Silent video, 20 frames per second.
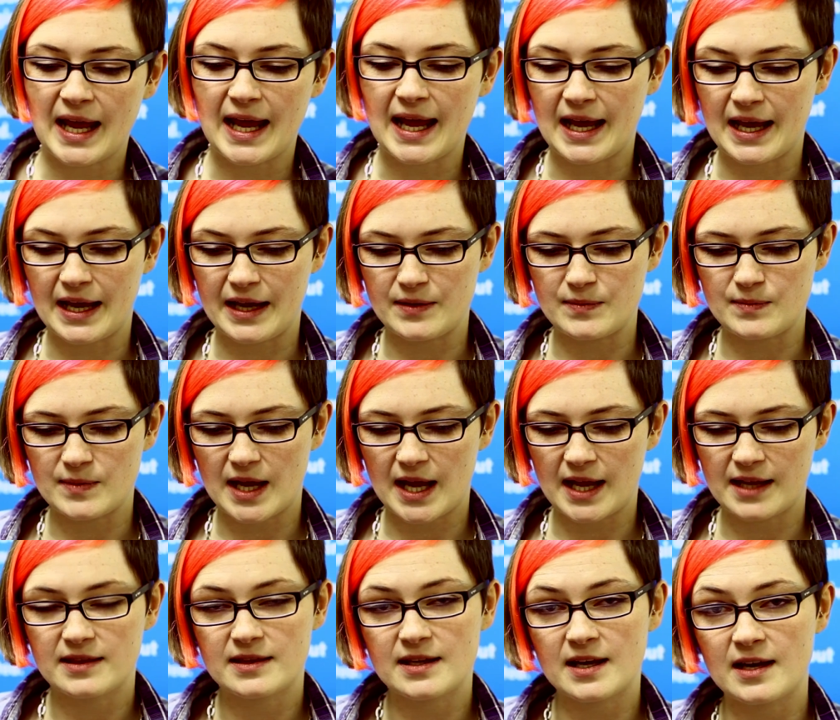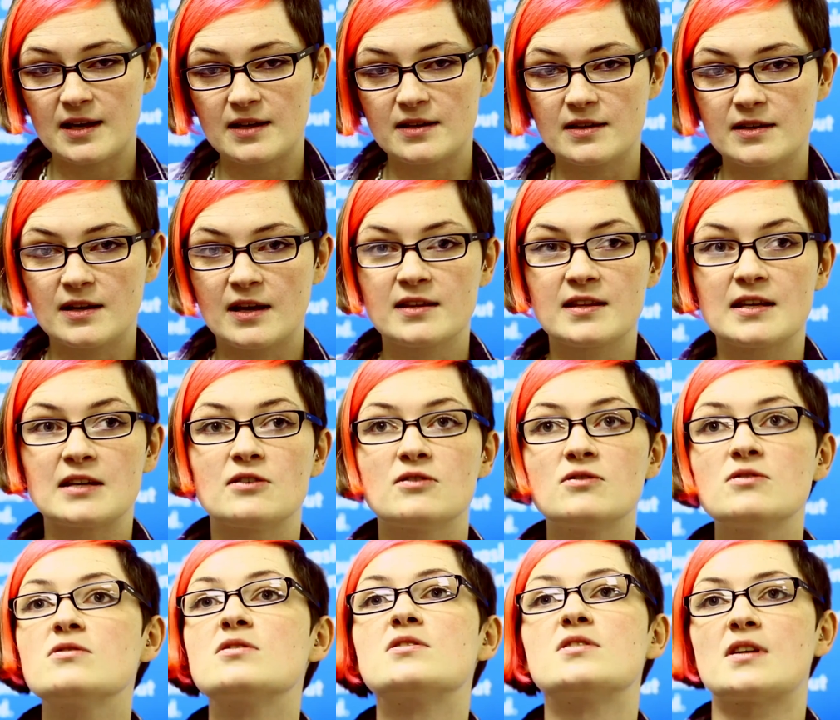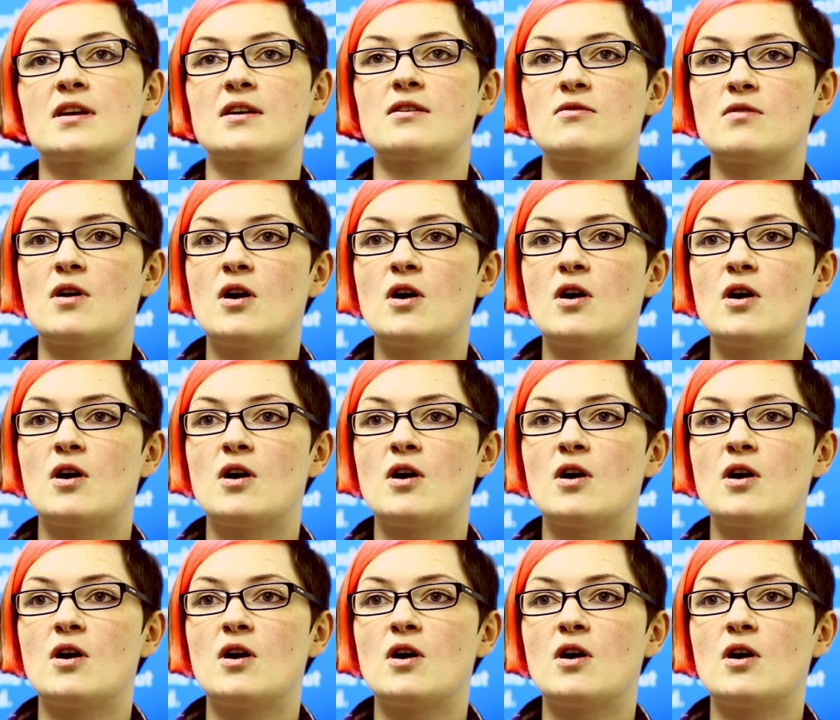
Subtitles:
and that I think also